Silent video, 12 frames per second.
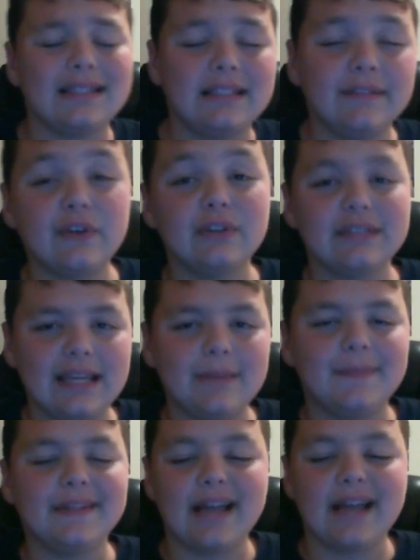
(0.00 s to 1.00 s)
difficult to keep
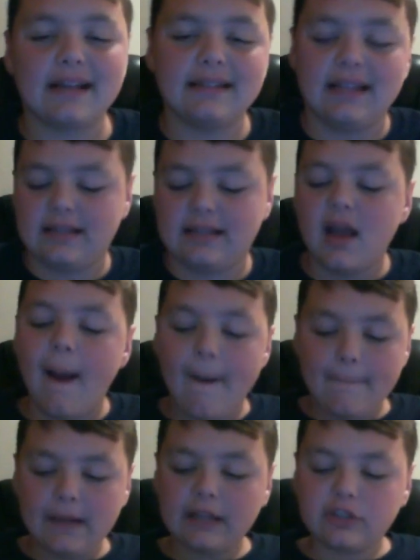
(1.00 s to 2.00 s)
this accent,
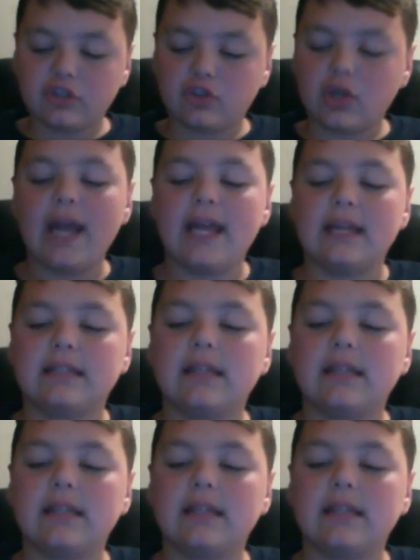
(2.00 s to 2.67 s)
but let's try it.